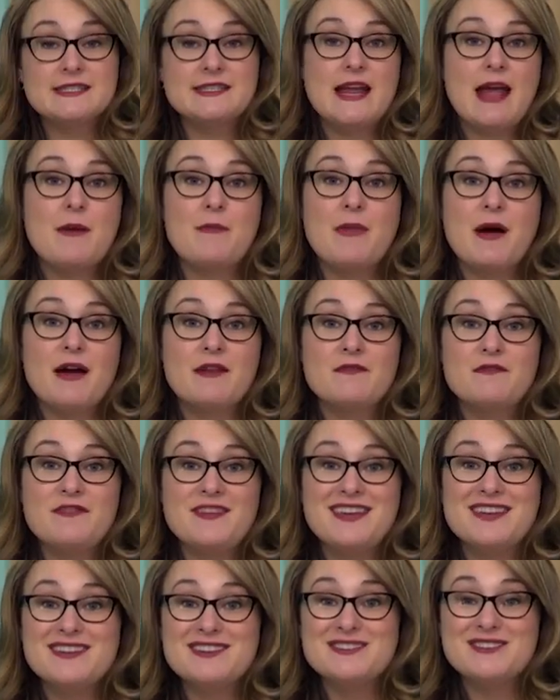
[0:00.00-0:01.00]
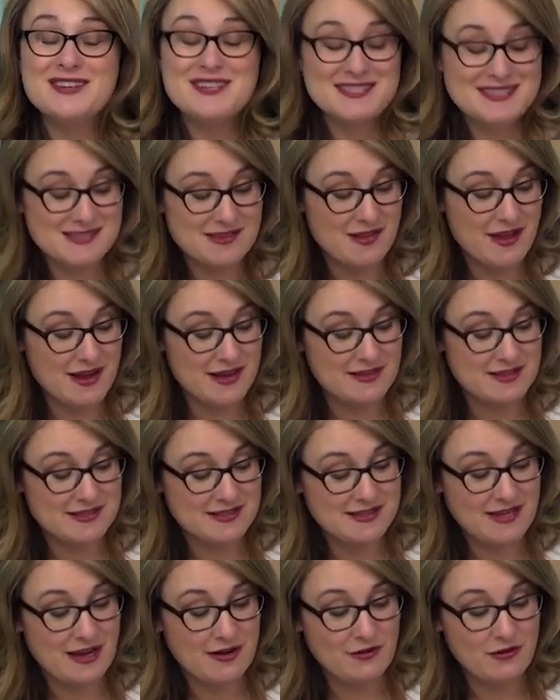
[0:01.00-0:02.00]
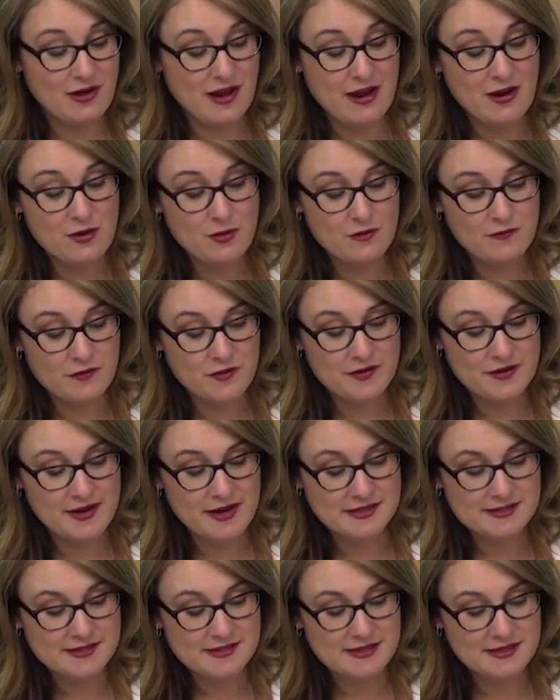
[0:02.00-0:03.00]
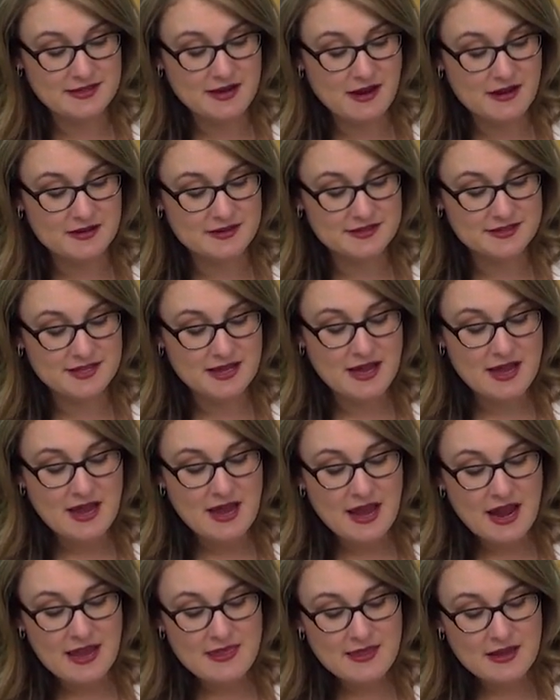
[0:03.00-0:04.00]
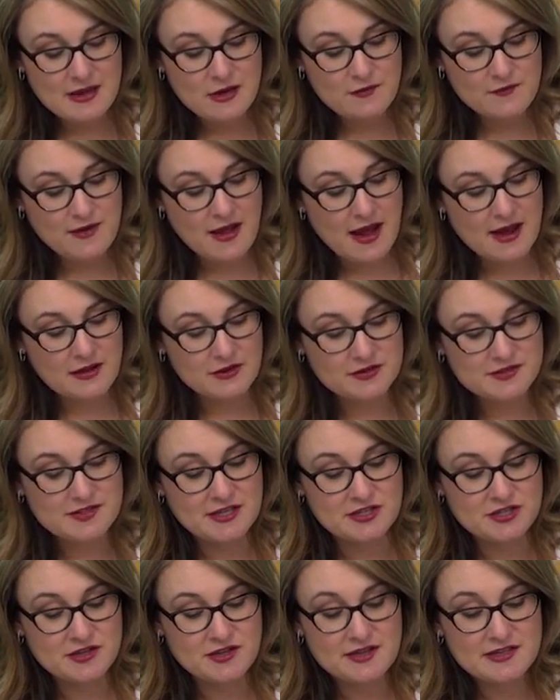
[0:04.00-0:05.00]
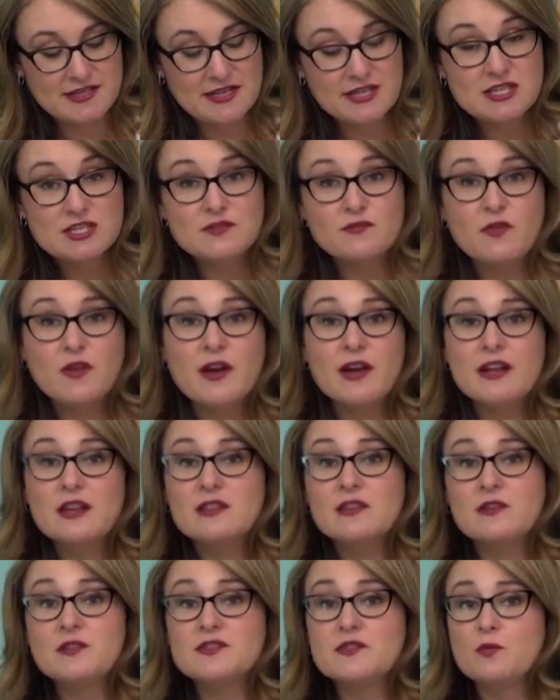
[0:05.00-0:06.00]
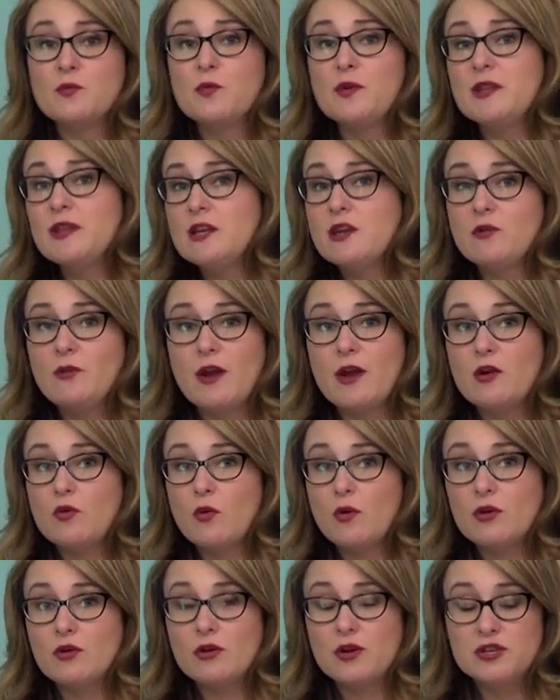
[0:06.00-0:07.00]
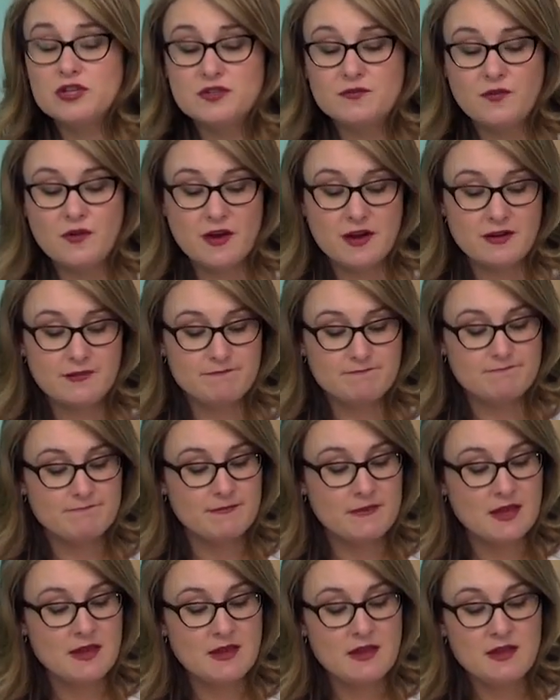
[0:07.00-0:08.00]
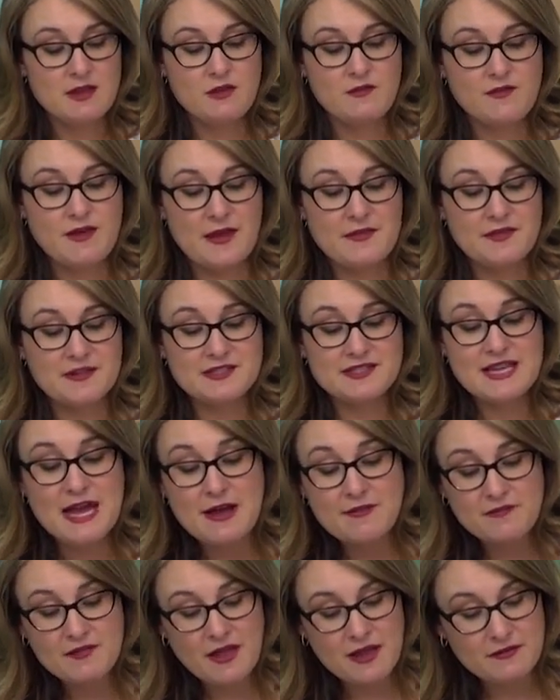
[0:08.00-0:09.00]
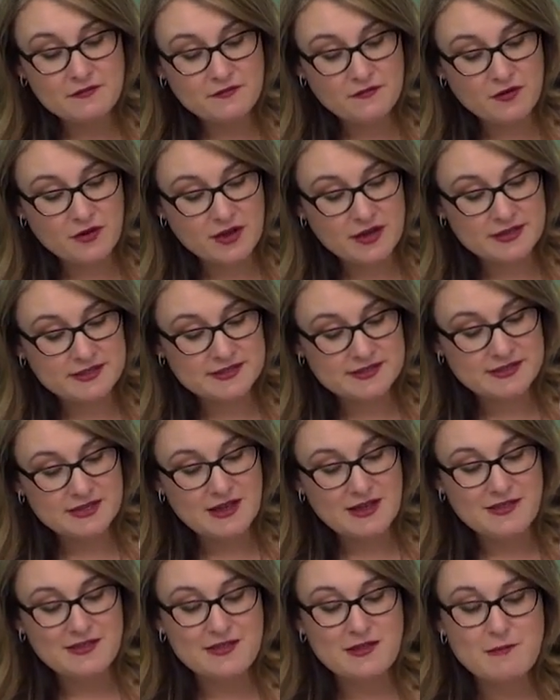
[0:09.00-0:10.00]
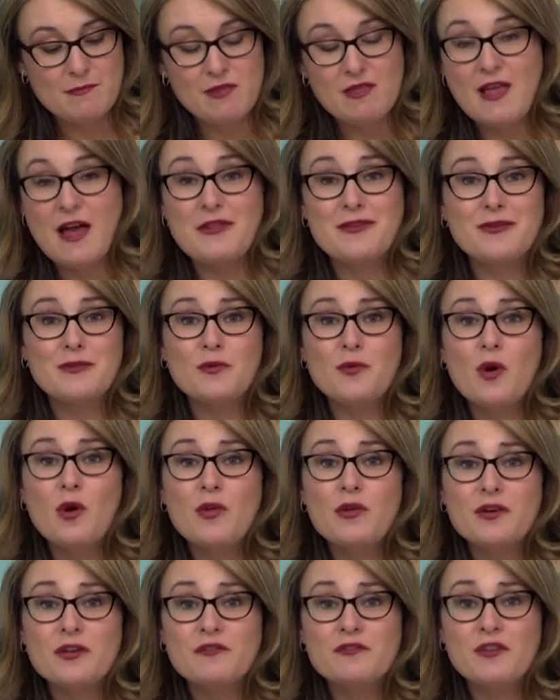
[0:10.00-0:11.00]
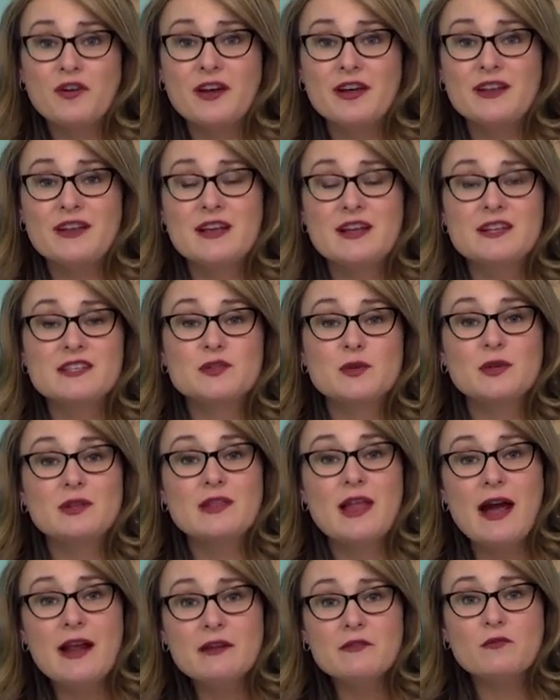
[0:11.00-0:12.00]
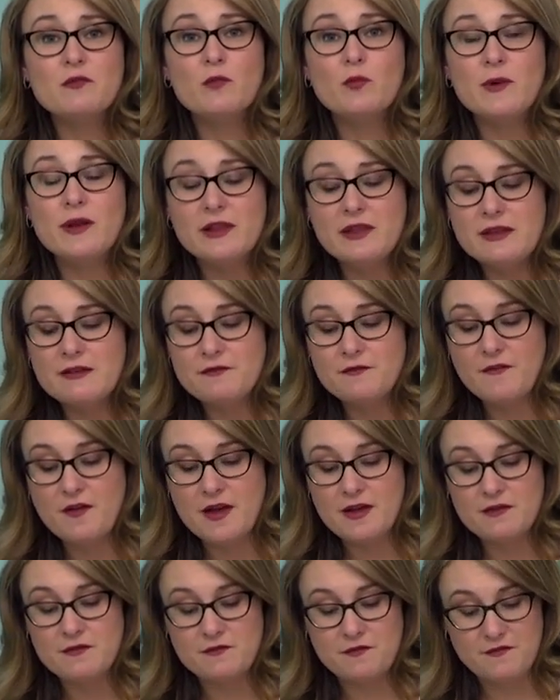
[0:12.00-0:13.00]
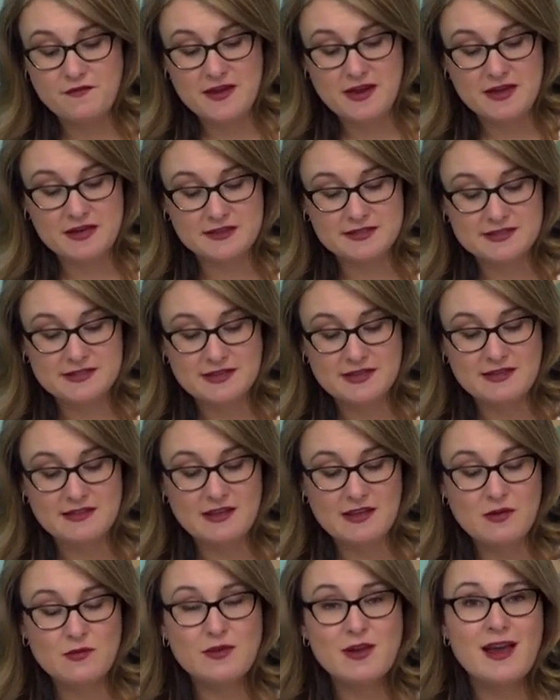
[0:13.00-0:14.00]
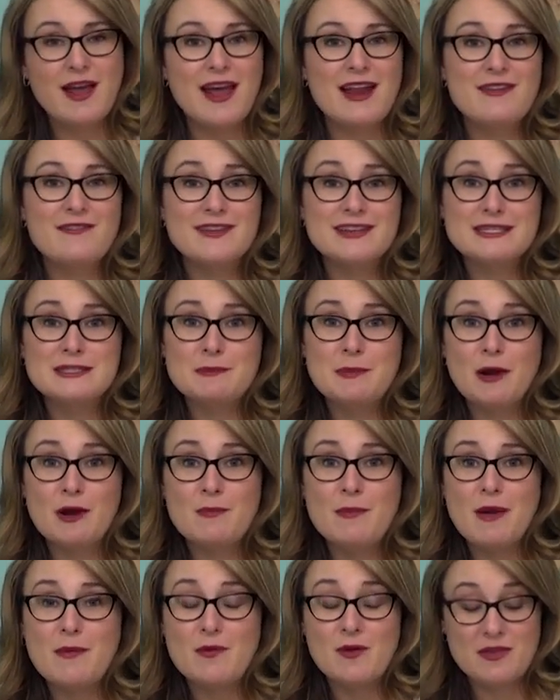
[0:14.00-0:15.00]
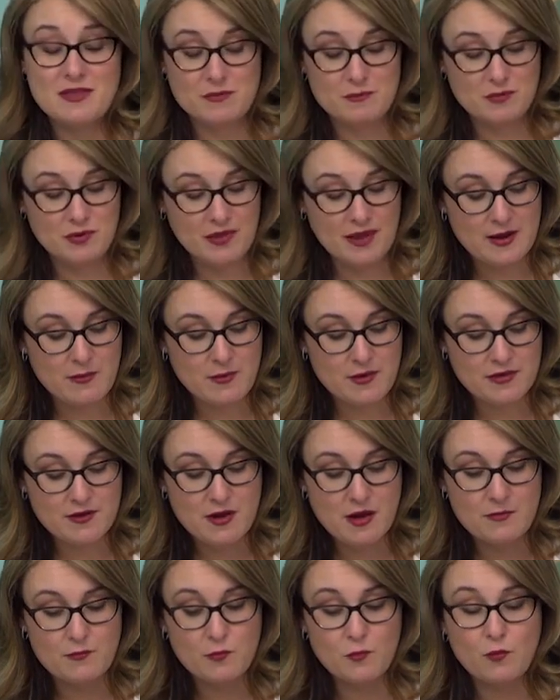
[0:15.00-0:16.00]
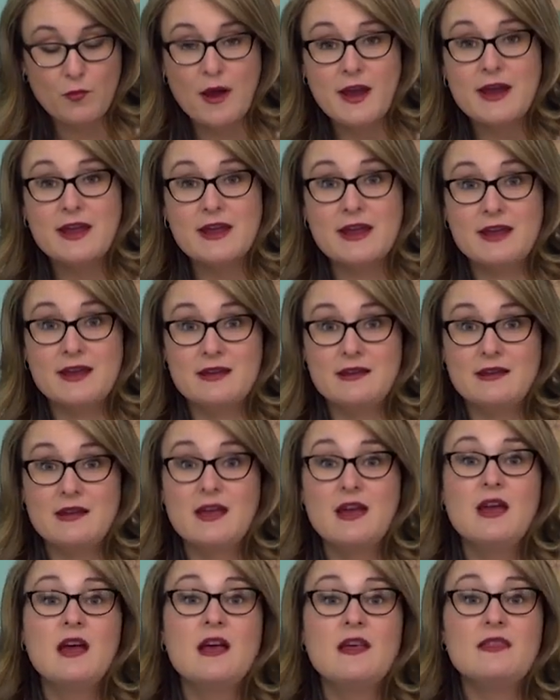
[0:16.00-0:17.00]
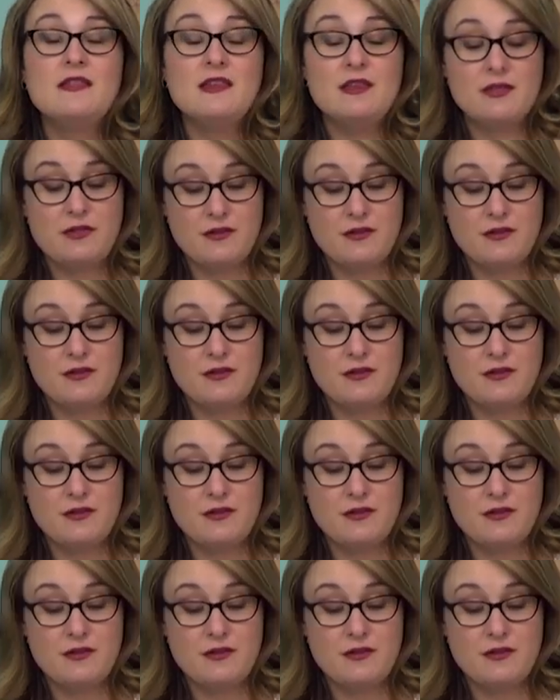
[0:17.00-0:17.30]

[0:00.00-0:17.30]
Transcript: snap-on feet just like the standard ankle for the Destiny does. And then you've got your stitch in the ditch foot. There's a really great 1/4-inch foot. You've got the Teflon foots, the leather roller foot. So a lot of really fun feet that you can kind of experiment with and play with come right in the